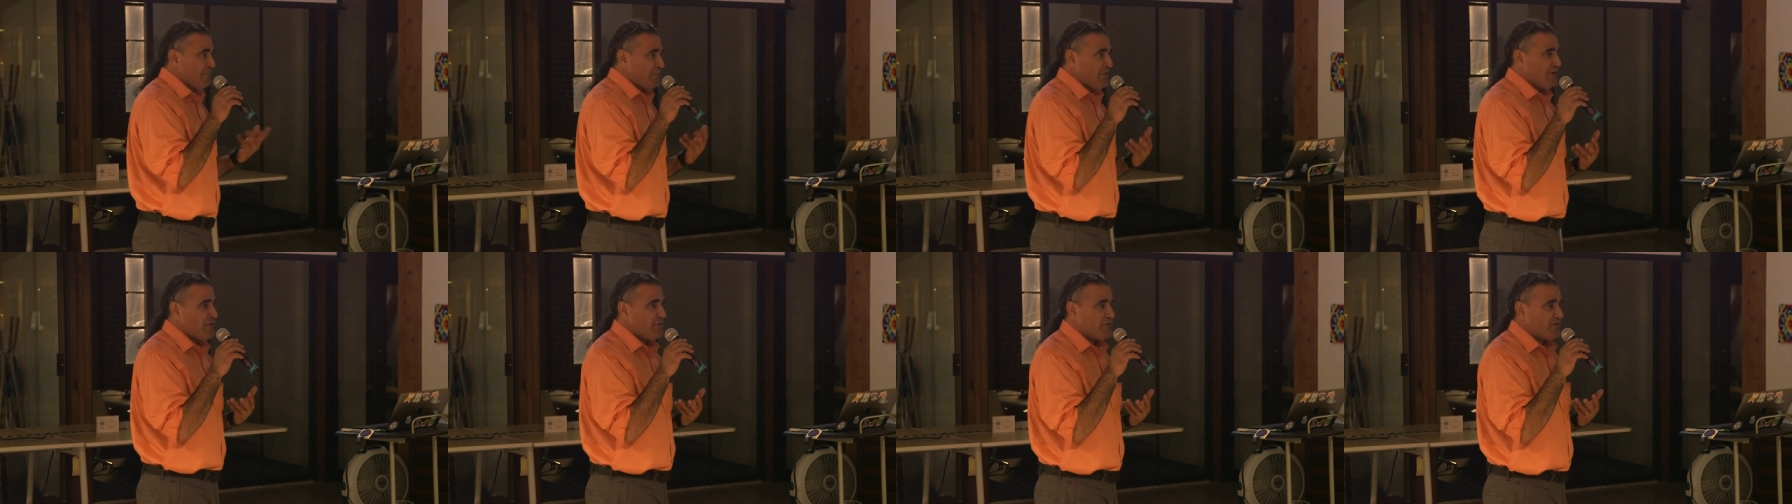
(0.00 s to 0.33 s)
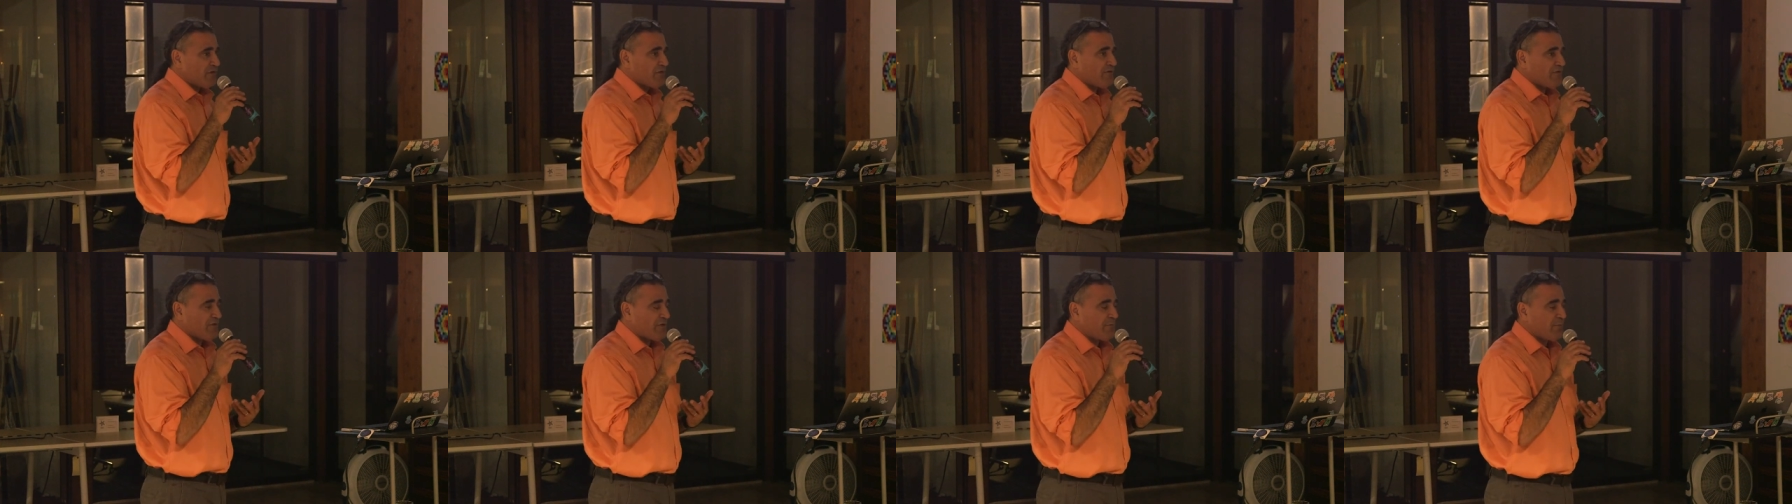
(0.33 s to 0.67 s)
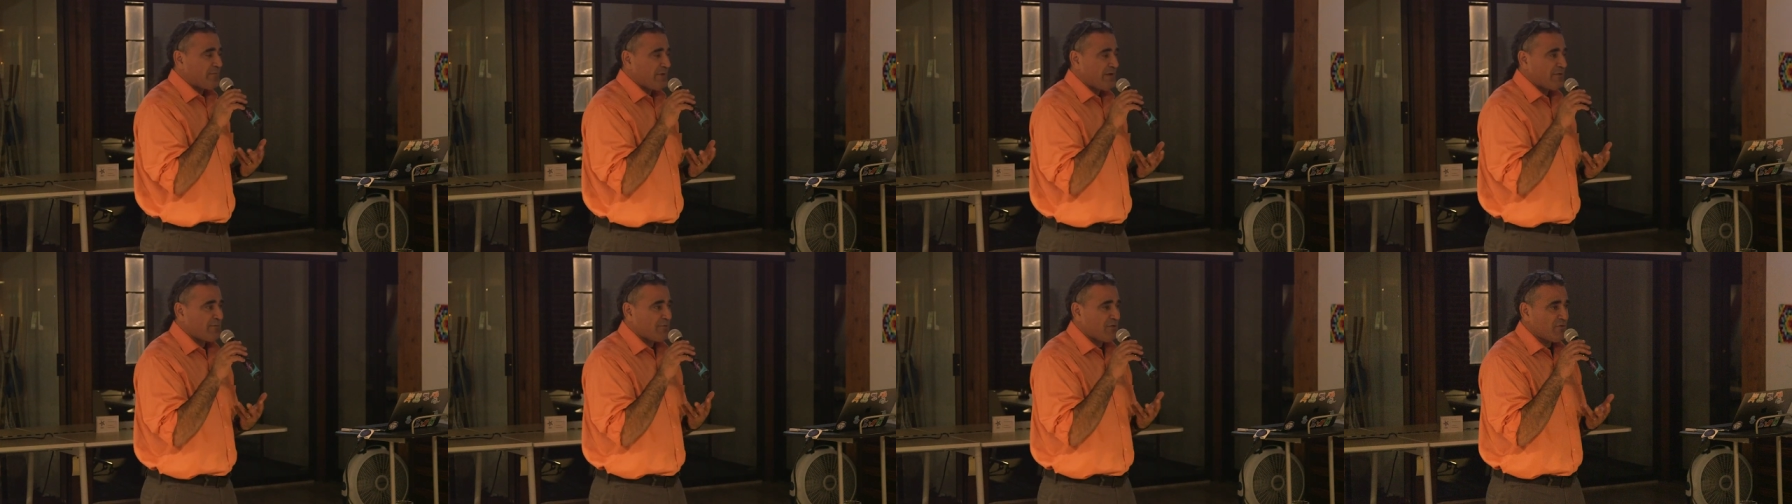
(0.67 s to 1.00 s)
music from
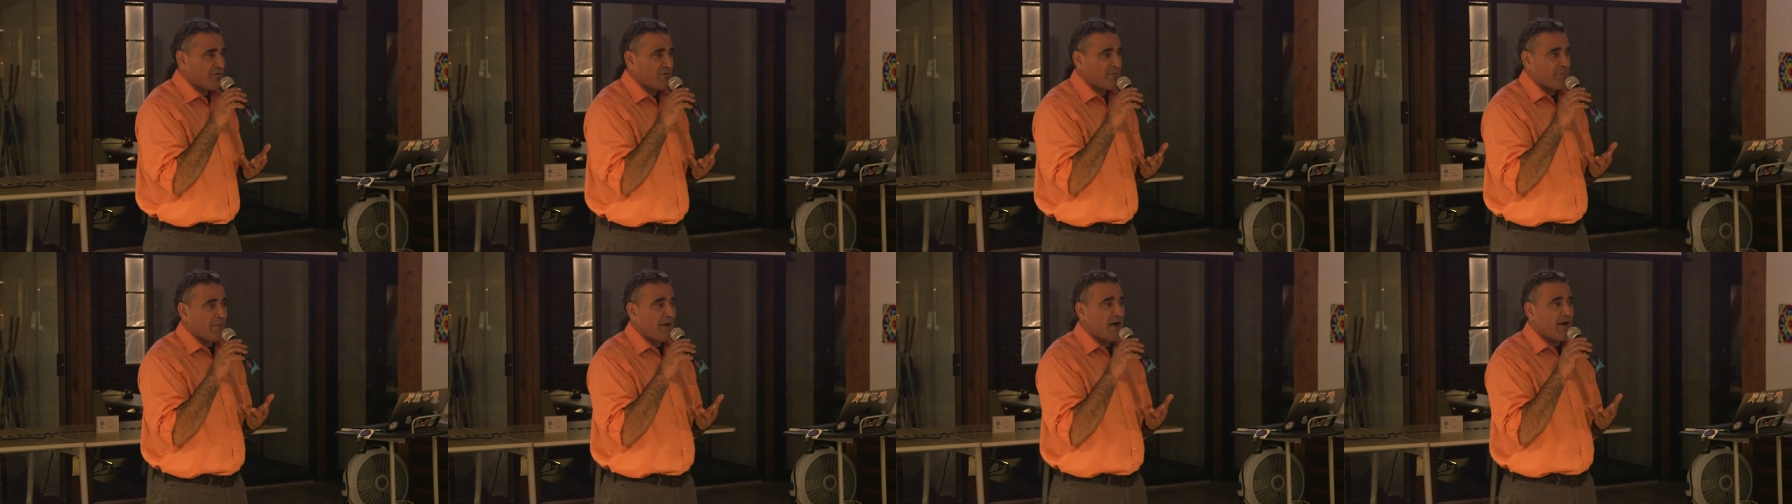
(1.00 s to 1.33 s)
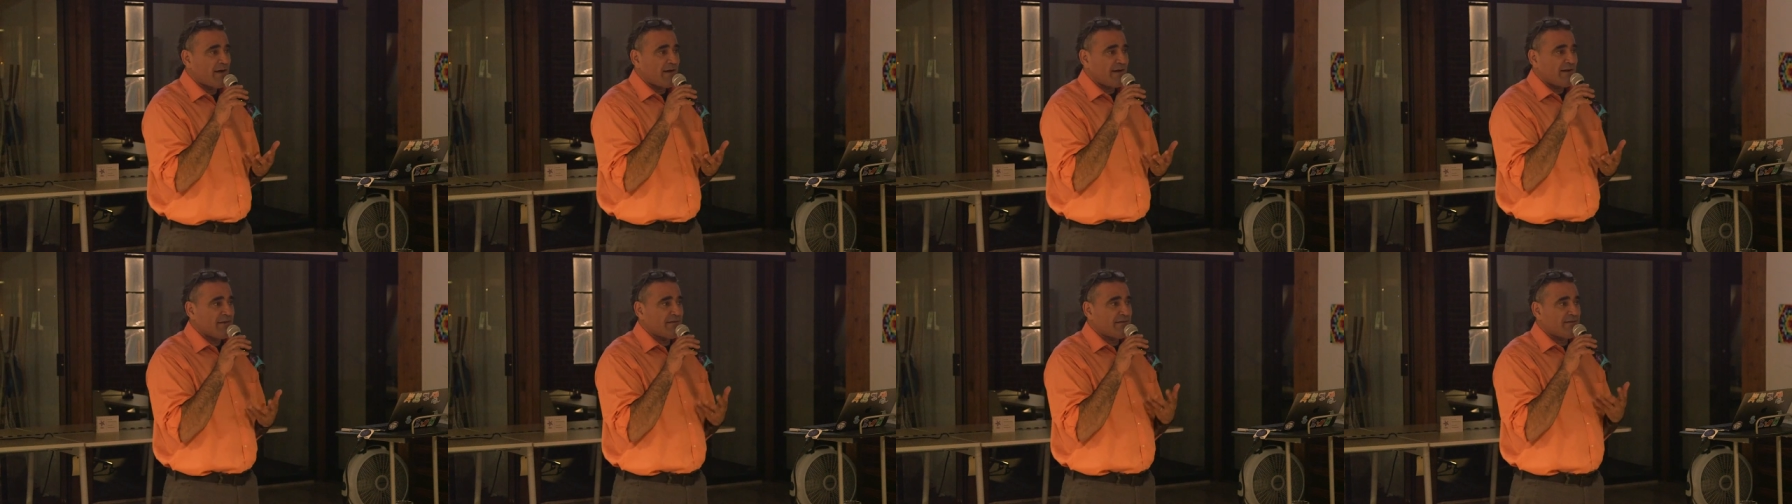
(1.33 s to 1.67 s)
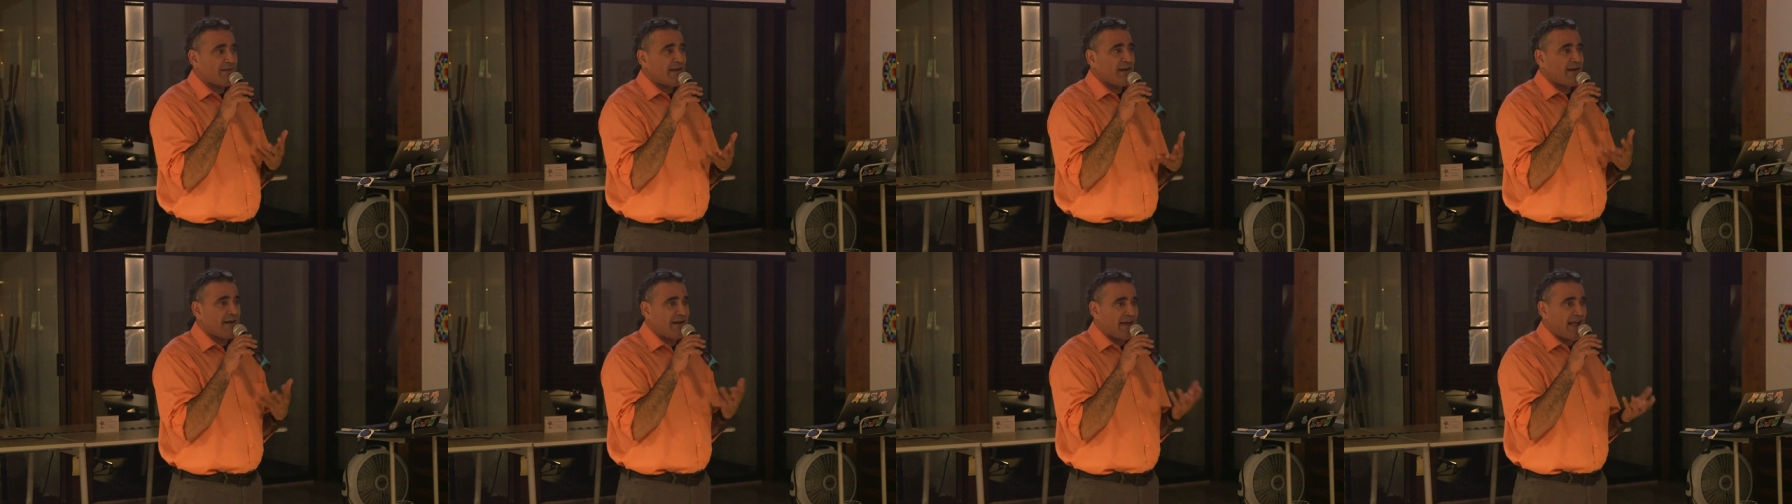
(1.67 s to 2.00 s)
people's bodies,
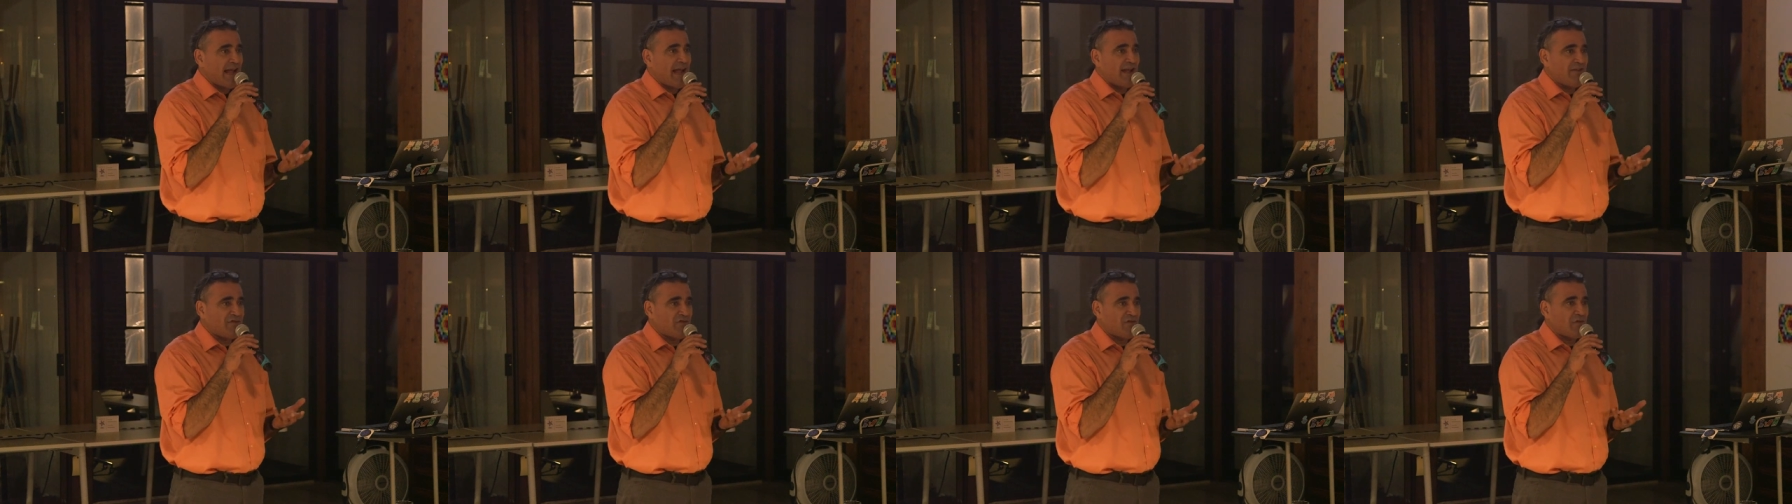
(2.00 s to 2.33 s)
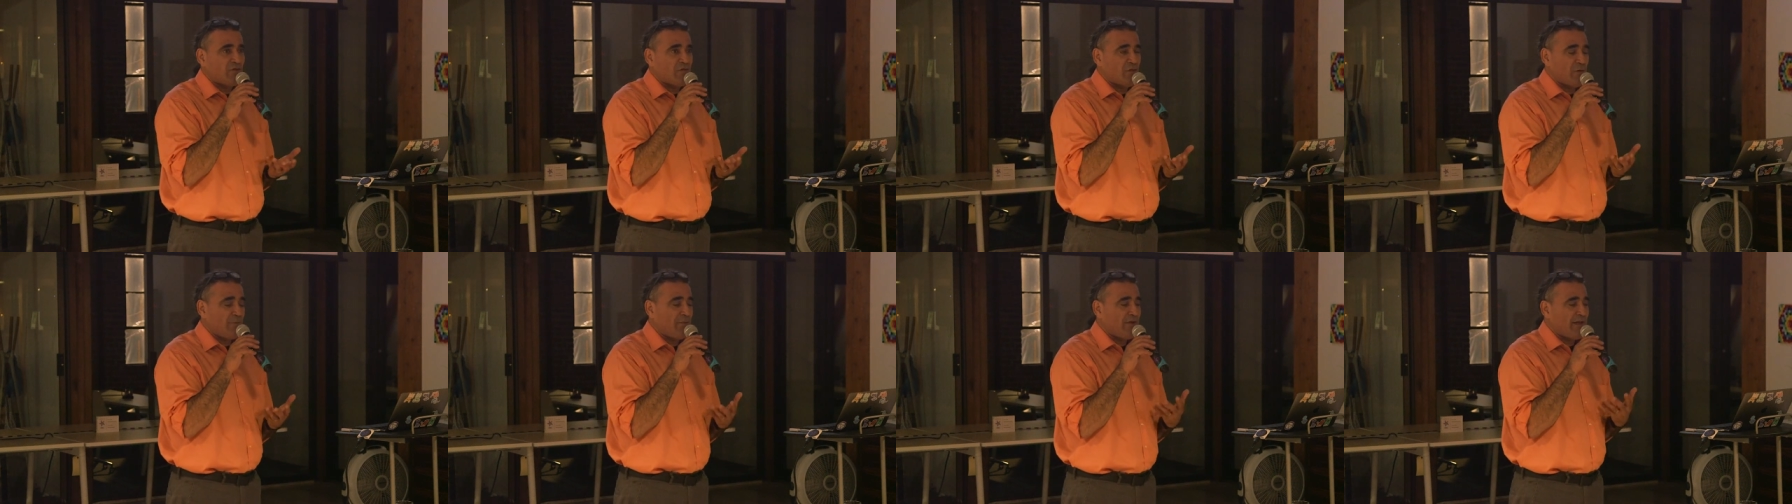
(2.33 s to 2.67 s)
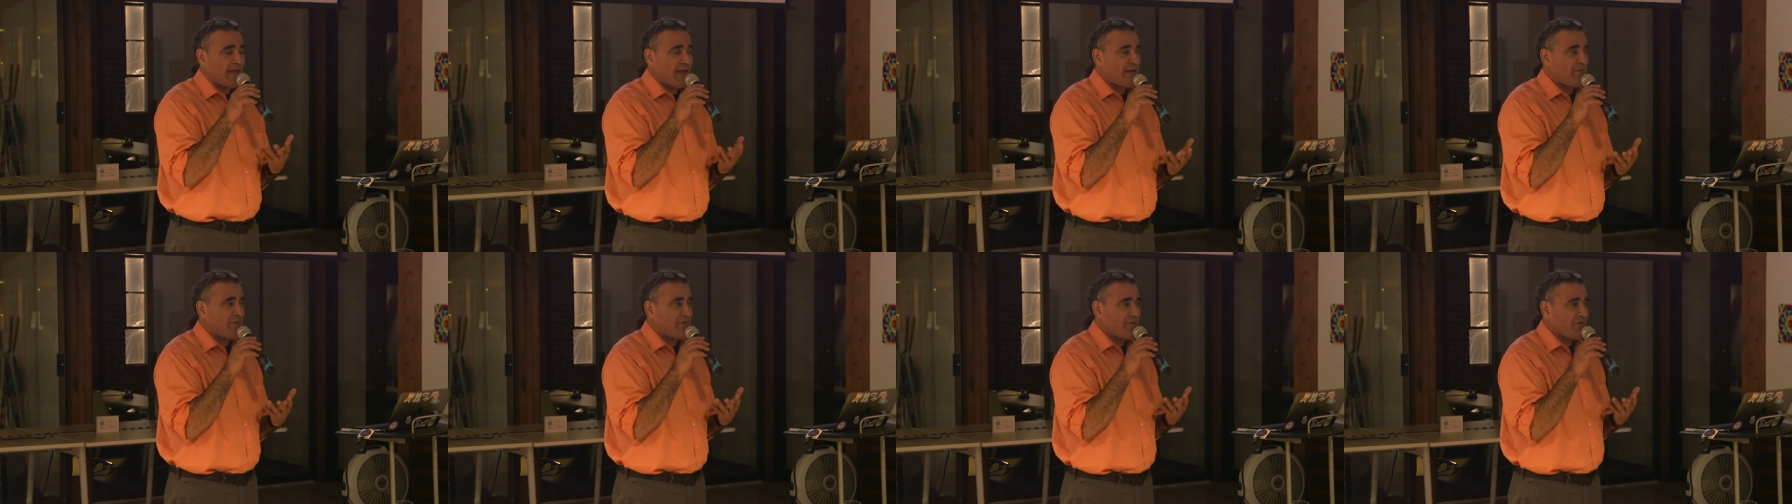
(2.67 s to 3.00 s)
that an agent will
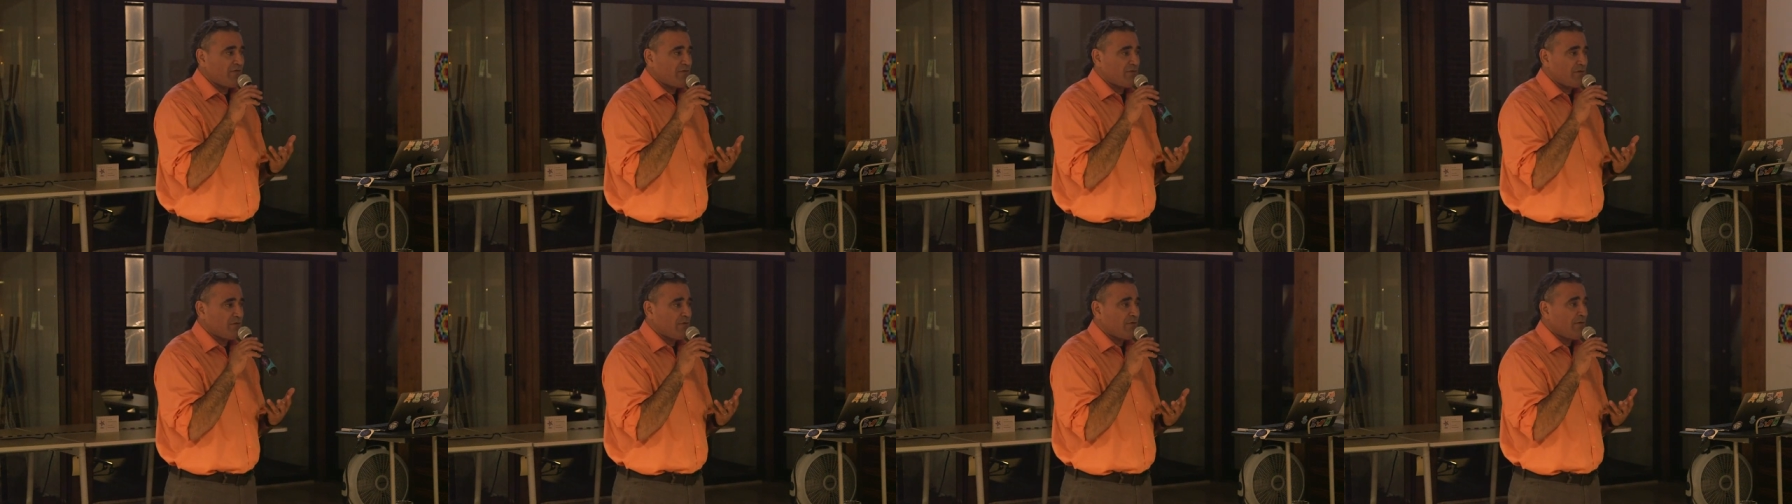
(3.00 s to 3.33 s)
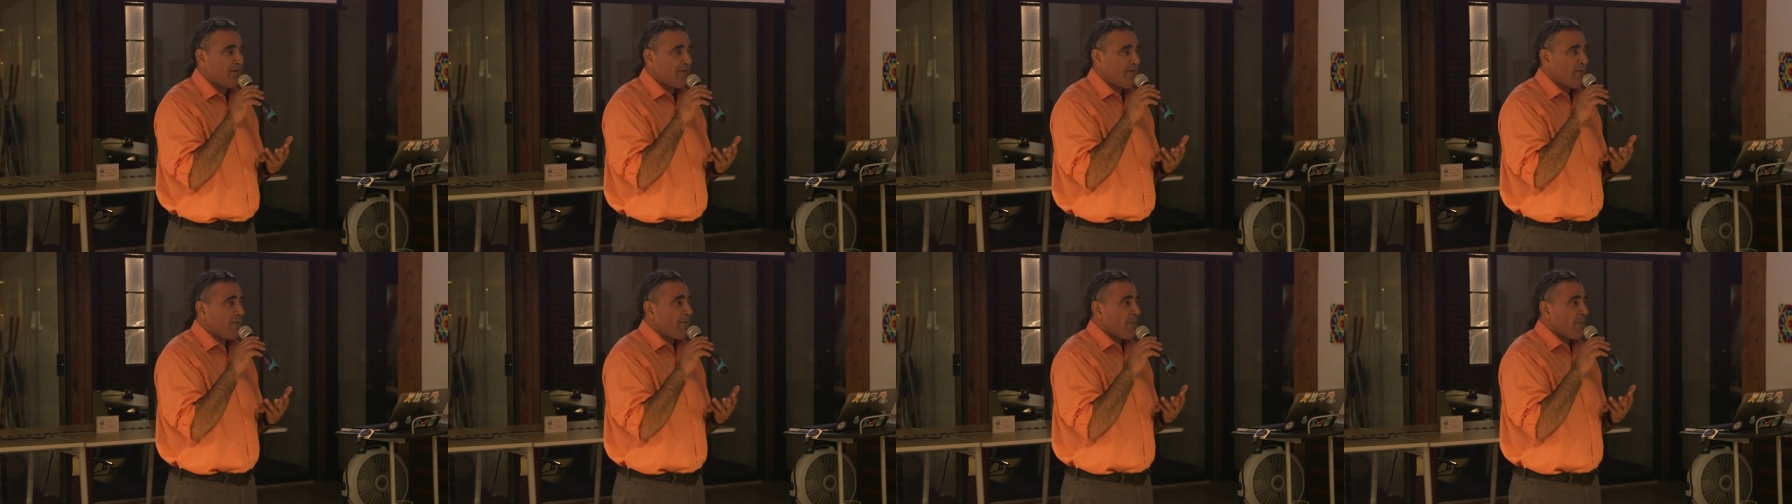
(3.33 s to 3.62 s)
be able to